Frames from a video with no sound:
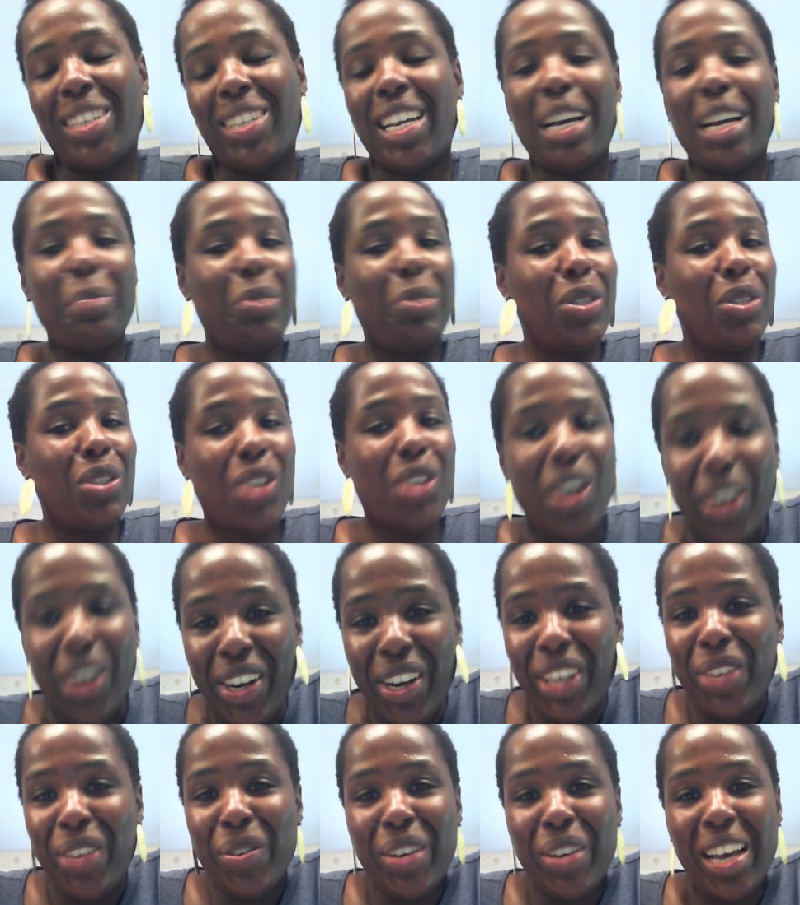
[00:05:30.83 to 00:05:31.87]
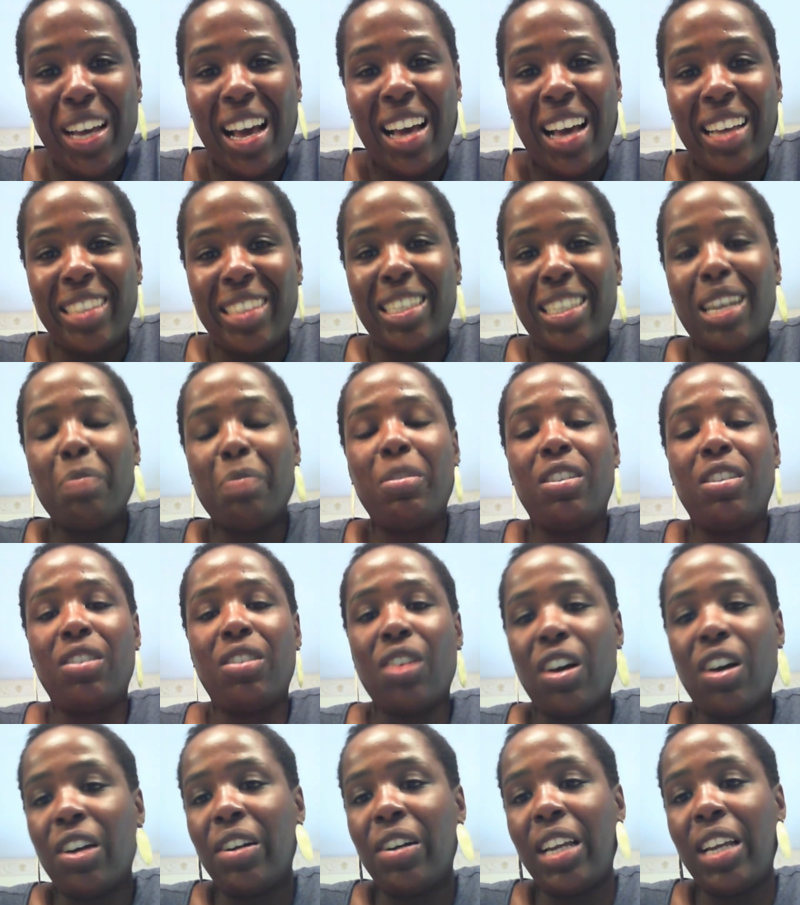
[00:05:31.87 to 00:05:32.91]
I'm sorry, you guys. I'm
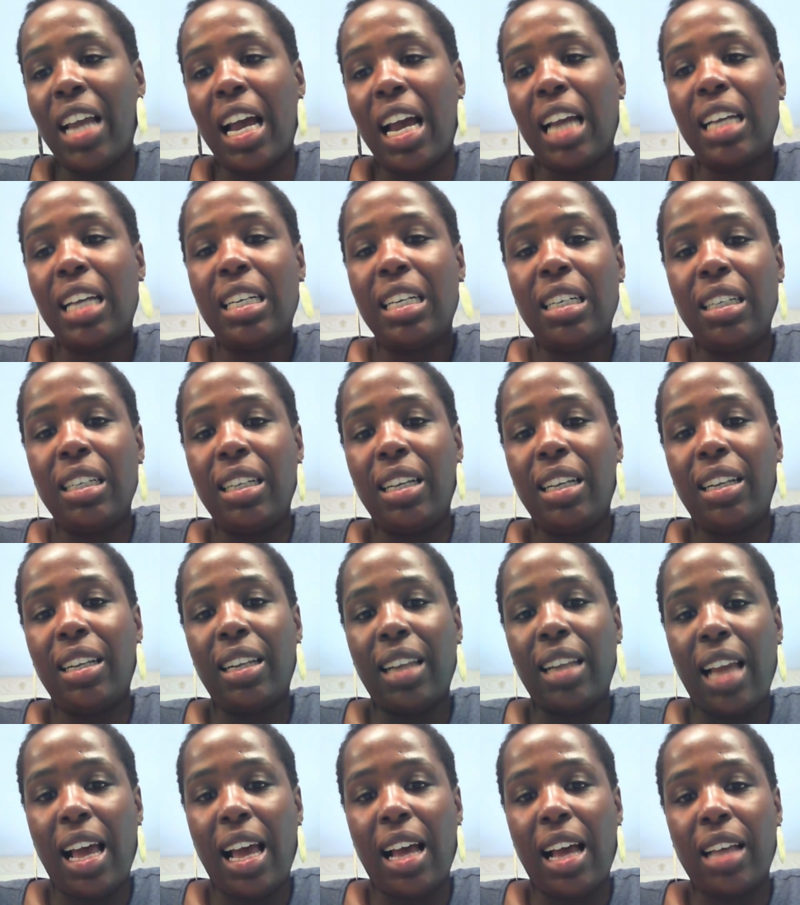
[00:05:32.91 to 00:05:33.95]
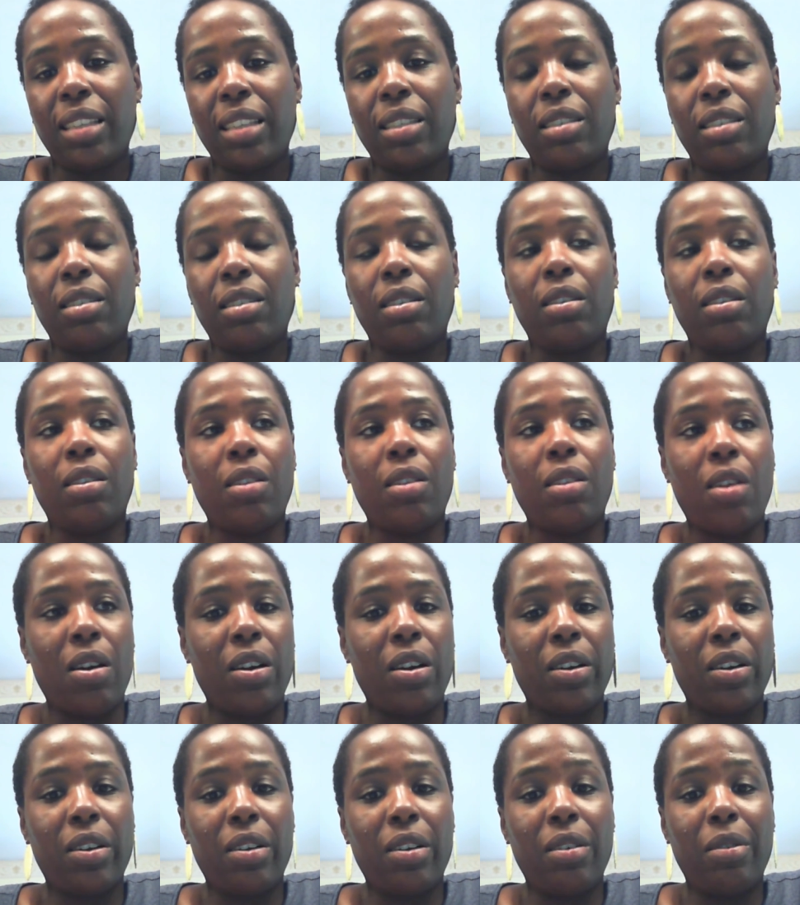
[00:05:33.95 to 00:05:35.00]
sorry I couldn't last
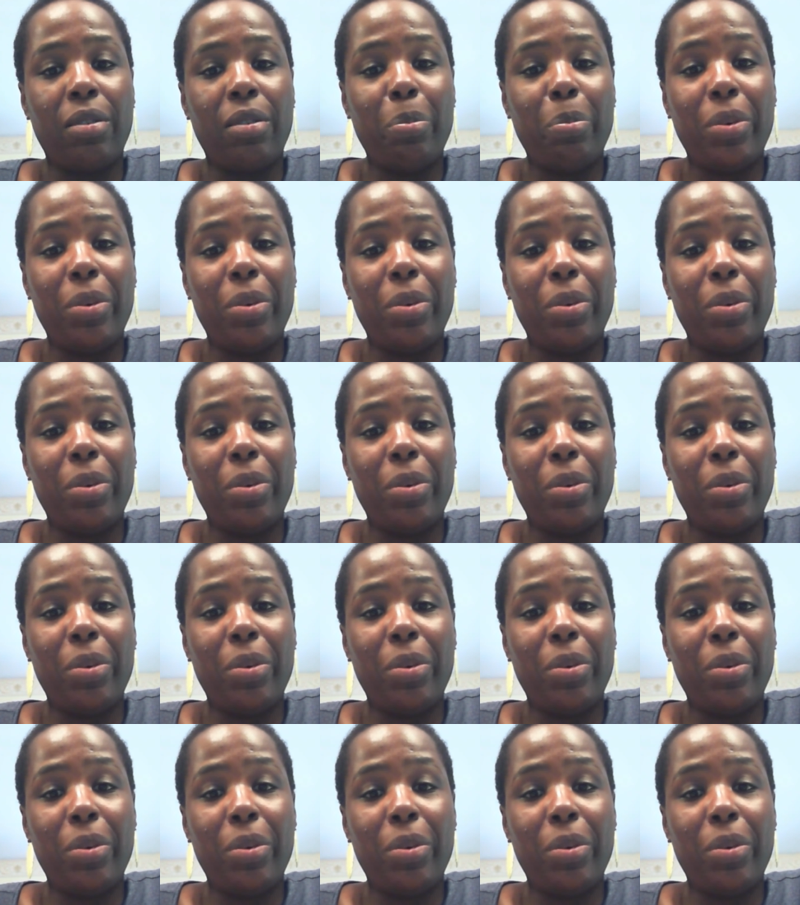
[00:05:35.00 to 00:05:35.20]
longer.